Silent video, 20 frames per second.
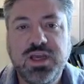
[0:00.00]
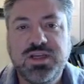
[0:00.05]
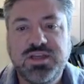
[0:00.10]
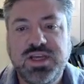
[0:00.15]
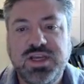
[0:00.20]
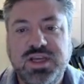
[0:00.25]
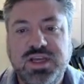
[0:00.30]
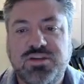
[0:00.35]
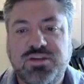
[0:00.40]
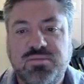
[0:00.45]

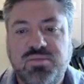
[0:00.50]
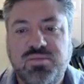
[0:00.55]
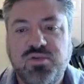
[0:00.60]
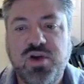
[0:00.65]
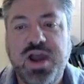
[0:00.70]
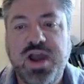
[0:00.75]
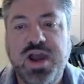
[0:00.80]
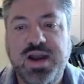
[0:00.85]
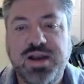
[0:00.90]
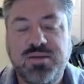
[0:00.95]
take some
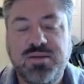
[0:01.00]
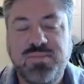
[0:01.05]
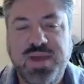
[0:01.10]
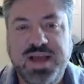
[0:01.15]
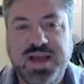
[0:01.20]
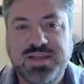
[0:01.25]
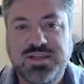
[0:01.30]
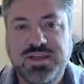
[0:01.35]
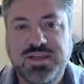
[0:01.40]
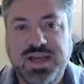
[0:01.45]
pride in
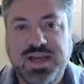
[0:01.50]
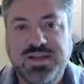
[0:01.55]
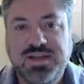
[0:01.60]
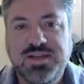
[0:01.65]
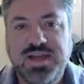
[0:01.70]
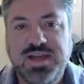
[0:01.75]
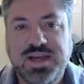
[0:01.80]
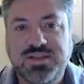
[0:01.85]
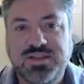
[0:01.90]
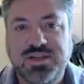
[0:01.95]
passing that
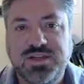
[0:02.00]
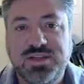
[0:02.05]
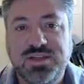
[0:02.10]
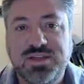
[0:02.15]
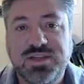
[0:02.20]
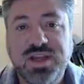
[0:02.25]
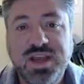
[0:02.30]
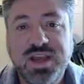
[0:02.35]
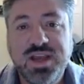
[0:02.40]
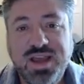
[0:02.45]
test because,